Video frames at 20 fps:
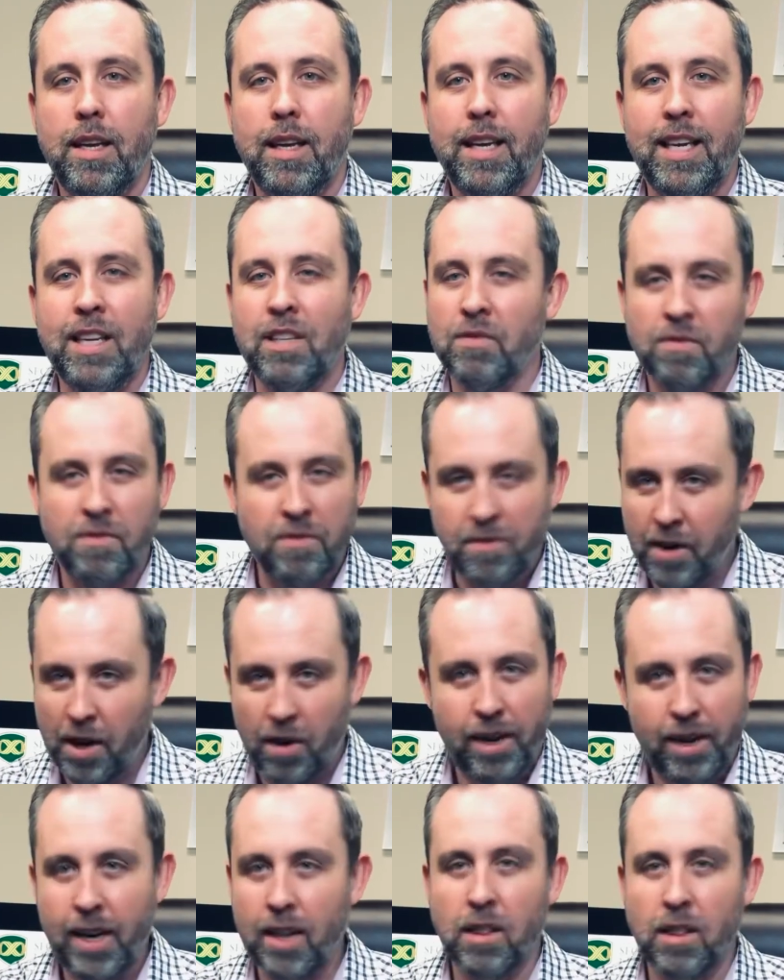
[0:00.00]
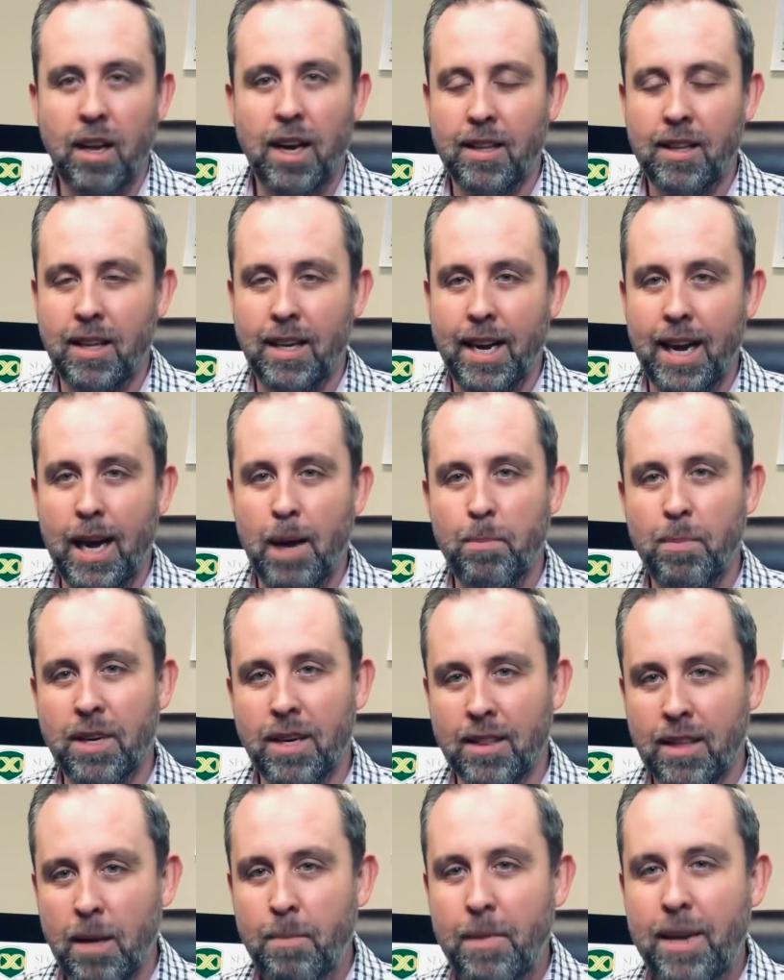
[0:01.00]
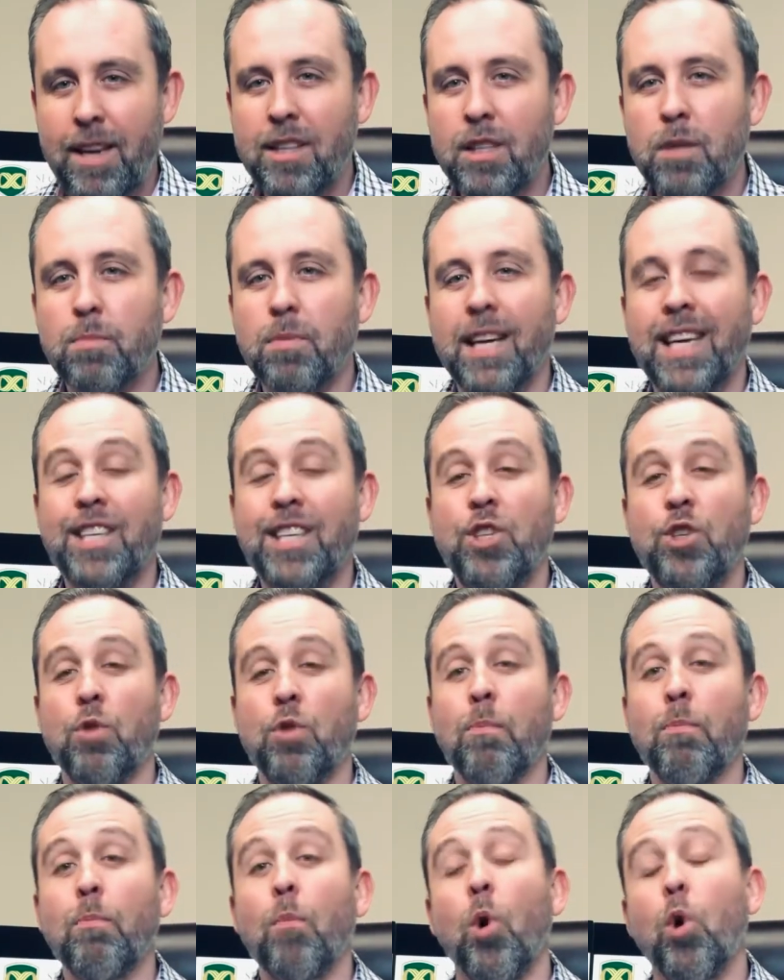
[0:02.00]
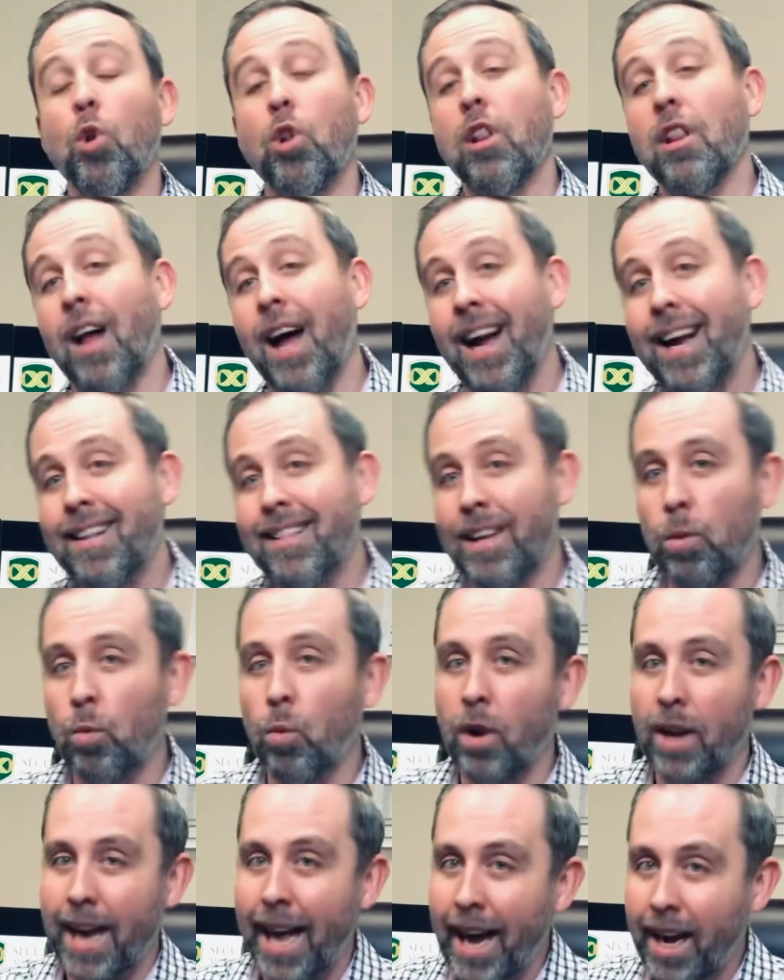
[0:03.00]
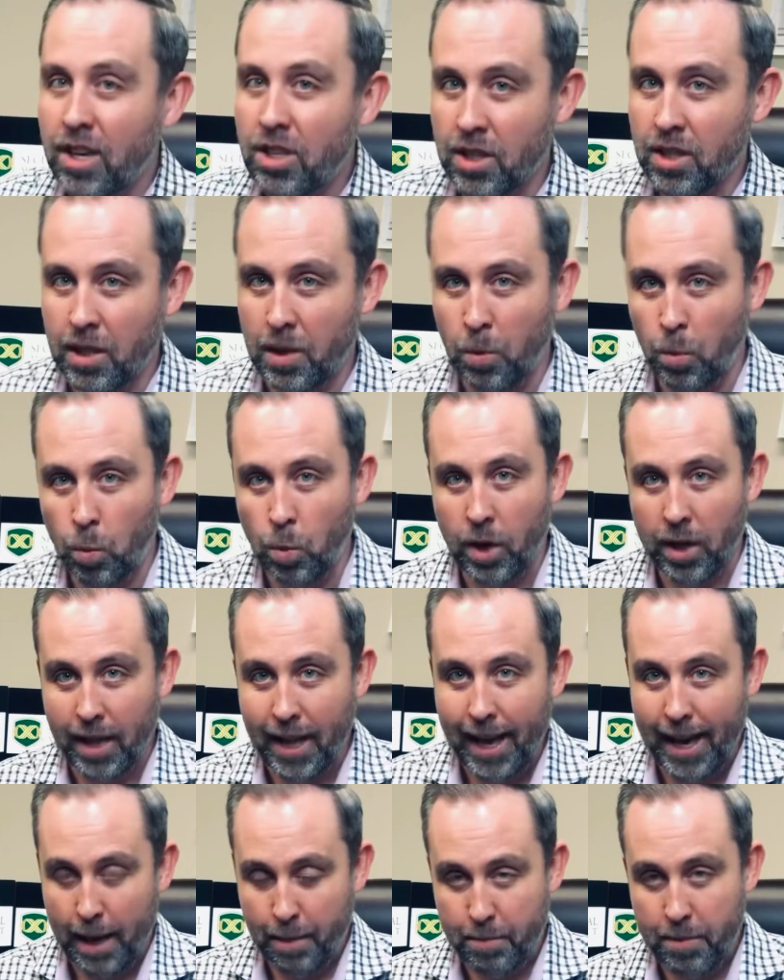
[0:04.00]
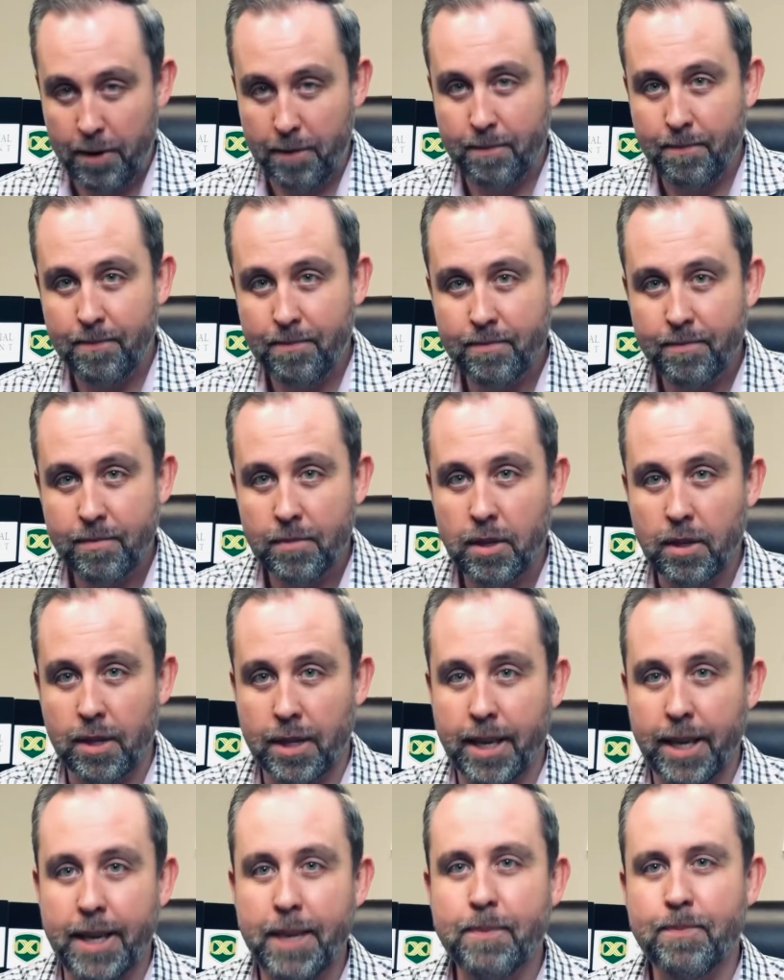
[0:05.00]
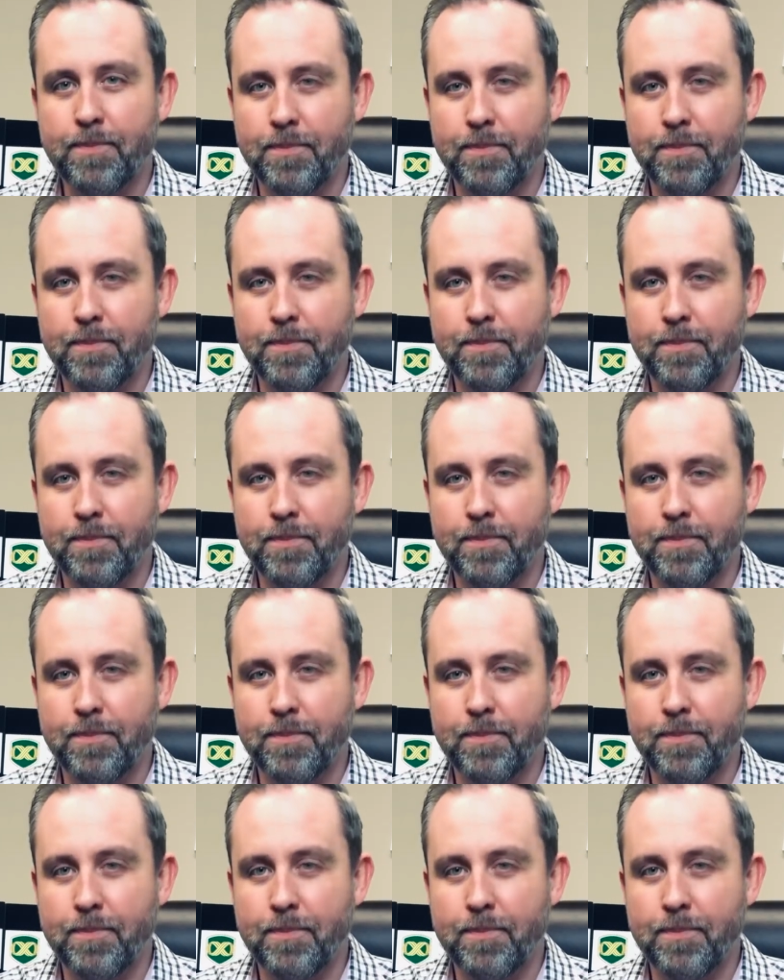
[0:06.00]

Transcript: is very unlikely to happen. And let me explain to you more likely what actually will happen, okay?